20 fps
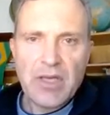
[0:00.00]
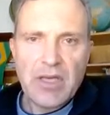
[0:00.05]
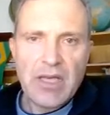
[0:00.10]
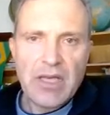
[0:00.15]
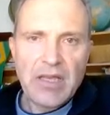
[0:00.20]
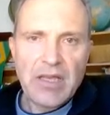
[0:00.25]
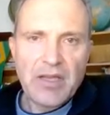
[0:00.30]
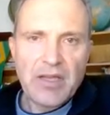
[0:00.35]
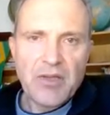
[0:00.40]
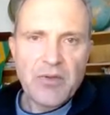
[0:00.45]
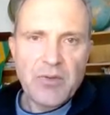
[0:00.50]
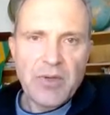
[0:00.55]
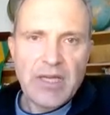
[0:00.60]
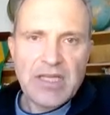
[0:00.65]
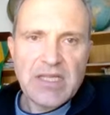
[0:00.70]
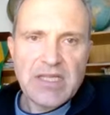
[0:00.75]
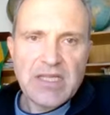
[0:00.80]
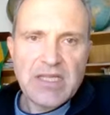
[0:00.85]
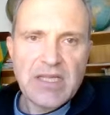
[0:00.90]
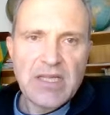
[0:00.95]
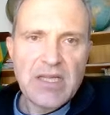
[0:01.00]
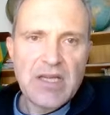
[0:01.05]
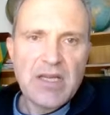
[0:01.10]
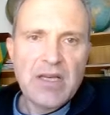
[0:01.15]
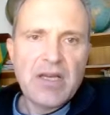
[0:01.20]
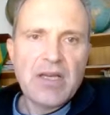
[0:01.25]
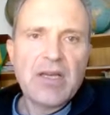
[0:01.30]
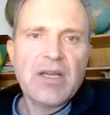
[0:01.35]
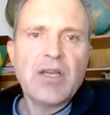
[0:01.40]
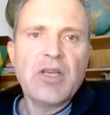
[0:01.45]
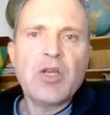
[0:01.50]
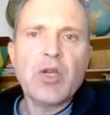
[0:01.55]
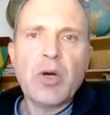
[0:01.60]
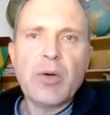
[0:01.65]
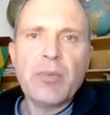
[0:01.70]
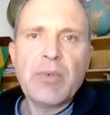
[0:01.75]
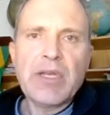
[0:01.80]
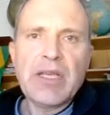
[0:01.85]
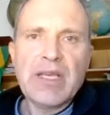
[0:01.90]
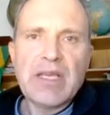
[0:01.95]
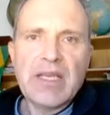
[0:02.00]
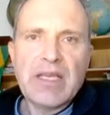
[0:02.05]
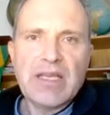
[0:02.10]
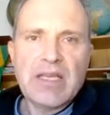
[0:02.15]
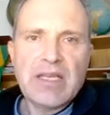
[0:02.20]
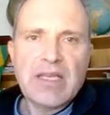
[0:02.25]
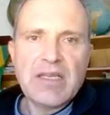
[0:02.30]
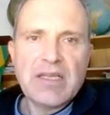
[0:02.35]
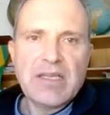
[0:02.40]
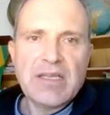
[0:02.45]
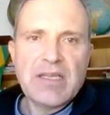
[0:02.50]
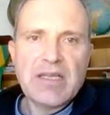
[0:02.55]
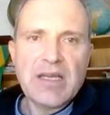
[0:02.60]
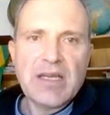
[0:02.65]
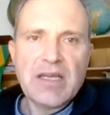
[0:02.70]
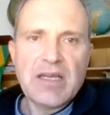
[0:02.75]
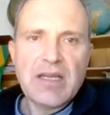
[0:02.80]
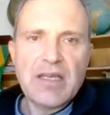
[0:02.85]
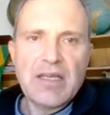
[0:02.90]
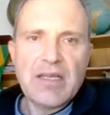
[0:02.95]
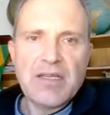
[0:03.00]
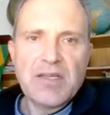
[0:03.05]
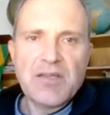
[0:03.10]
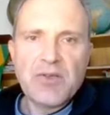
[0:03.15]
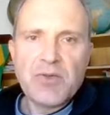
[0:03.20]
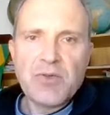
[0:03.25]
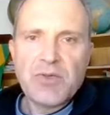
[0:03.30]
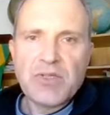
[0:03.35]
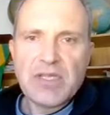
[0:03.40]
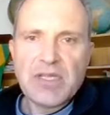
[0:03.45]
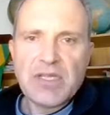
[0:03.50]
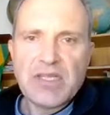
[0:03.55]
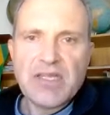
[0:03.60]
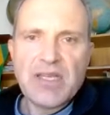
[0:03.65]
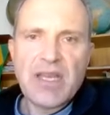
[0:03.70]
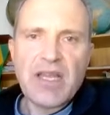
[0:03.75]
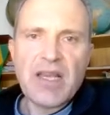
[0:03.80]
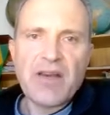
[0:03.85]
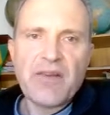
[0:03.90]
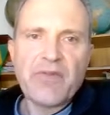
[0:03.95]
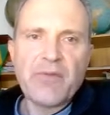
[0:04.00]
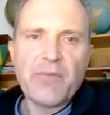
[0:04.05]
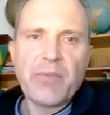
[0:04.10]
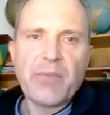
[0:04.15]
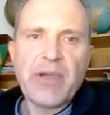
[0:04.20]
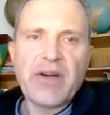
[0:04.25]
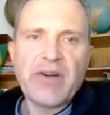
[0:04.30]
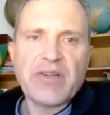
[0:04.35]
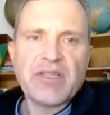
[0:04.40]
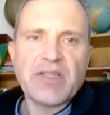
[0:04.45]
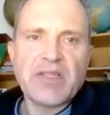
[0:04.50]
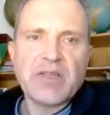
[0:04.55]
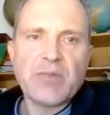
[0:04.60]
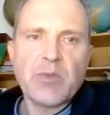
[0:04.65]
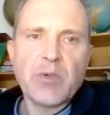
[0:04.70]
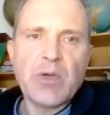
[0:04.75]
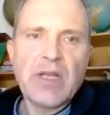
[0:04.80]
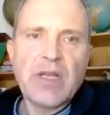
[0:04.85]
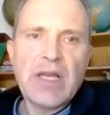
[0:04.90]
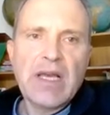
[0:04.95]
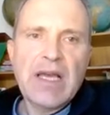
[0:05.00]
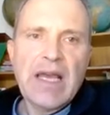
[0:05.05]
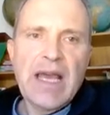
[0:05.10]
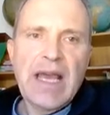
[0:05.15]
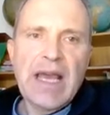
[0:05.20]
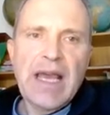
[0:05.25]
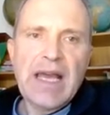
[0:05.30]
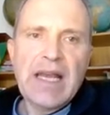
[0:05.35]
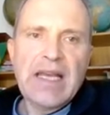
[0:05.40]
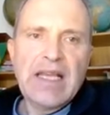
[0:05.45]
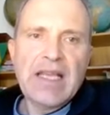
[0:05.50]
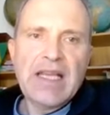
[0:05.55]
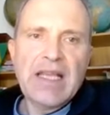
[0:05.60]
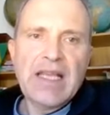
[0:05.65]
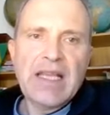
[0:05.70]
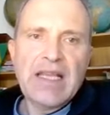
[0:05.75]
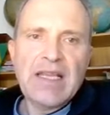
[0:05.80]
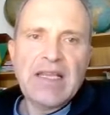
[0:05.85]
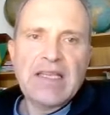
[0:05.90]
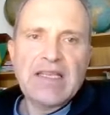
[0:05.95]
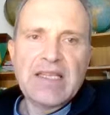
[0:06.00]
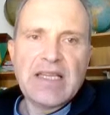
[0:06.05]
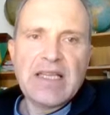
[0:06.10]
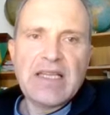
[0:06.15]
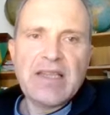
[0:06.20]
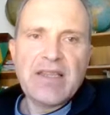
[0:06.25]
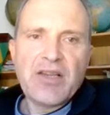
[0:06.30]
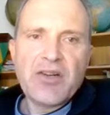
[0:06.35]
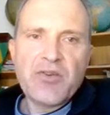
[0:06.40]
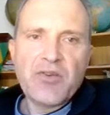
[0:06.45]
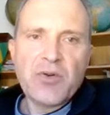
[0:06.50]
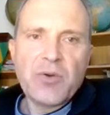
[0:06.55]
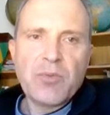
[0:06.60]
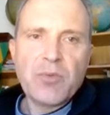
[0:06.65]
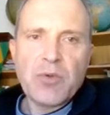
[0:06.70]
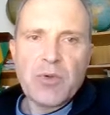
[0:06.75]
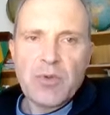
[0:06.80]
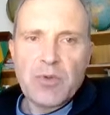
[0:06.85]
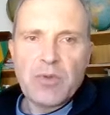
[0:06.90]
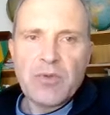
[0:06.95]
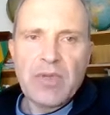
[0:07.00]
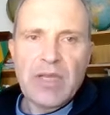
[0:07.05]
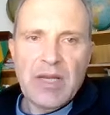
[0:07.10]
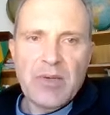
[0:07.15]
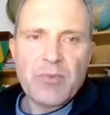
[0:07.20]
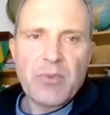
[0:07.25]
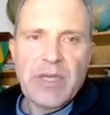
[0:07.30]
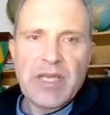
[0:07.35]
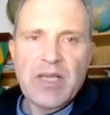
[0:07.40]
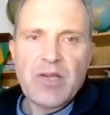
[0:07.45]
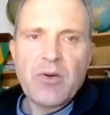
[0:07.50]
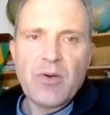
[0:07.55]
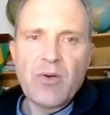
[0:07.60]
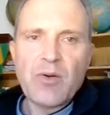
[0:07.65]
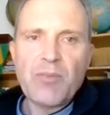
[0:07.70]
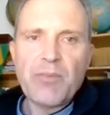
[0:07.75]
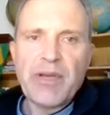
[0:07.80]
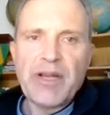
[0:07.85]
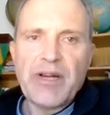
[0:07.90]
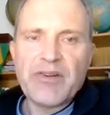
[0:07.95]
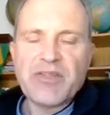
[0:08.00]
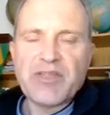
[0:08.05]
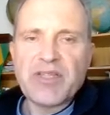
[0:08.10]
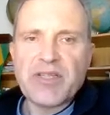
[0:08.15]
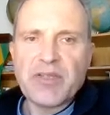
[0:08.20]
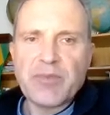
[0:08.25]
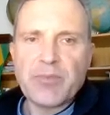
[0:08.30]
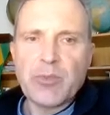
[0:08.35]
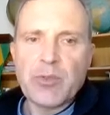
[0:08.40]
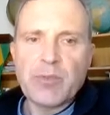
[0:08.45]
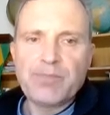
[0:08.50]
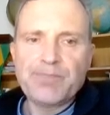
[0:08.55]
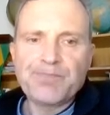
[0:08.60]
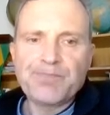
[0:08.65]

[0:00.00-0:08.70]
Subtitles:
in the US normally is used instead of paracetamol, and it is in the group that we call paracetamol.